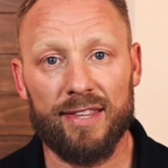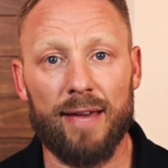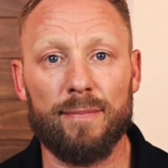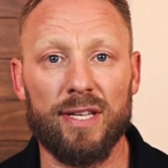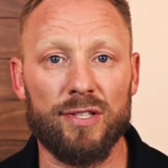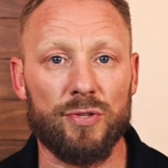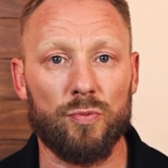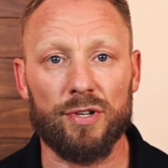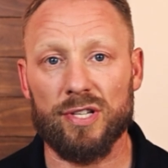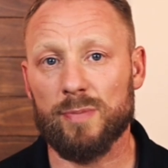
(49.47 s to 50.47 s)
That means
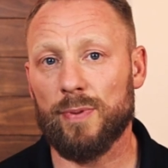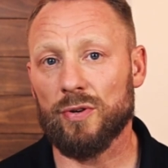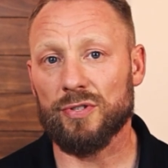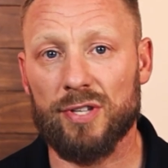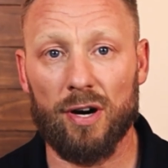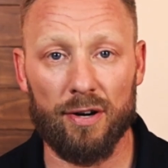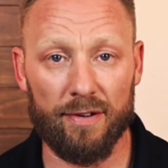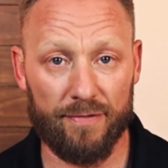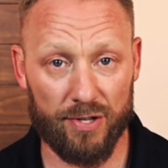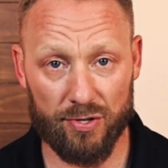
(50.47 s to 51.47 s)
we're exposed to
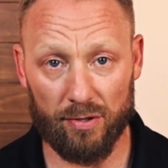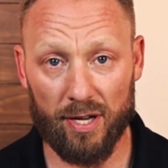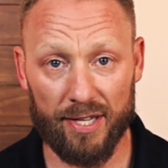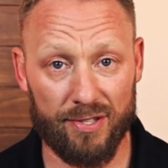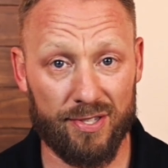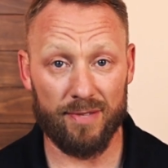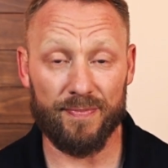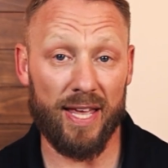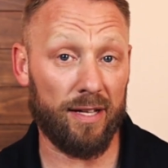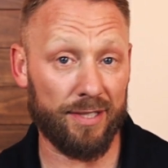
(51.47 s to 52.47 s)
artificial lights,
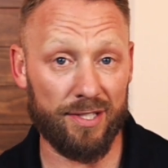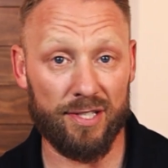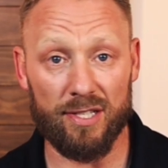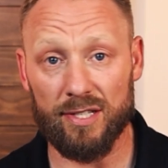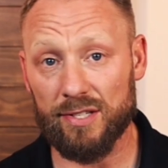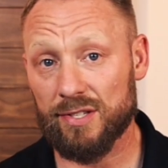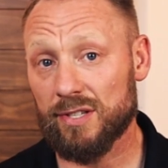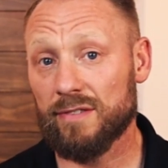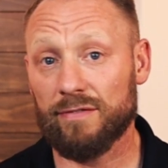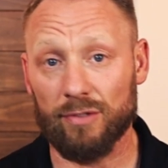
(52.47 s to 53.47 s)
L E
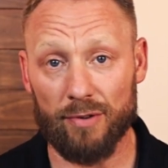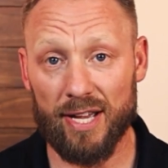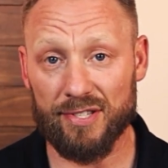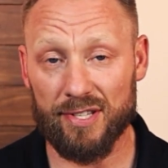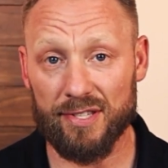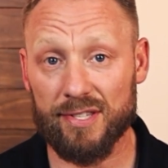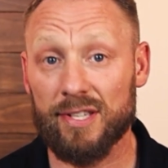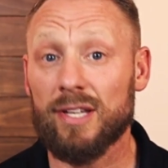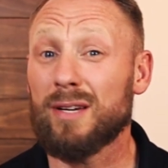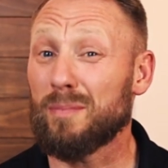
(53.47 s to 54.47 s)
Ds, fluorescents,
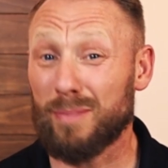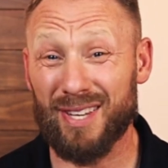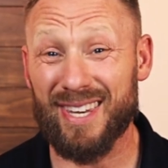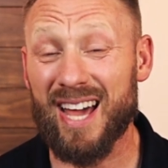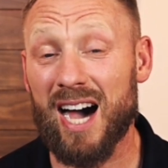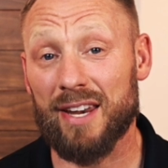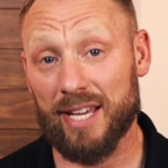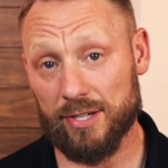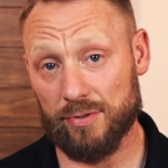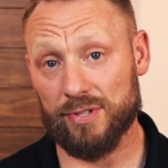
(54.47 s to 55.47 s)
but not
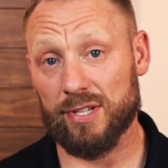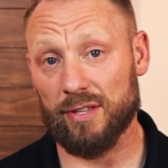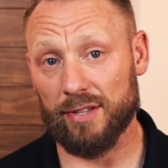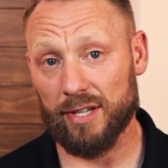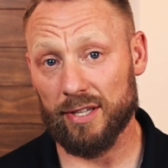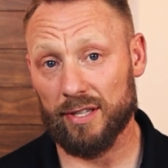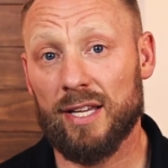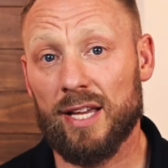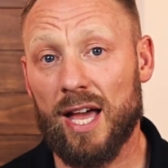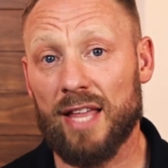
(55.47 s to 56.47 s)
natural sunlight.
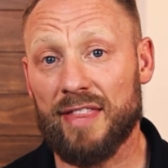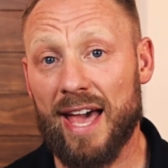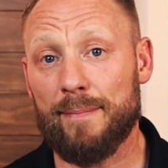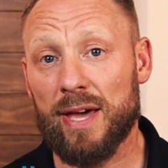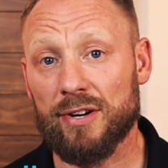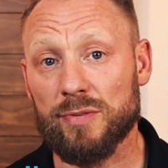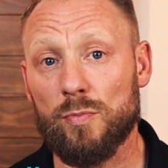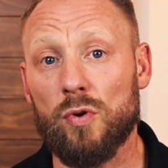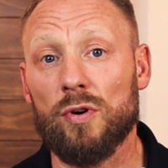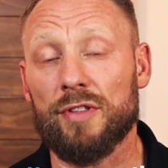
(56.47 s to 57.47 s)
And that matters
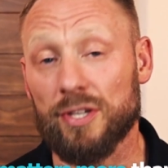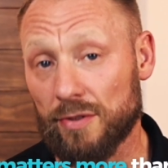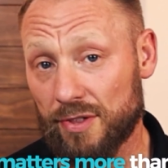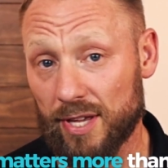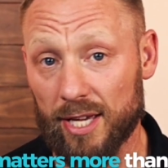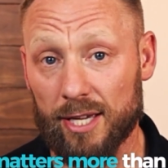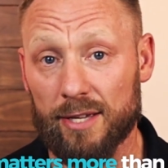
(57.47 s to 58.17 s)
more than you think.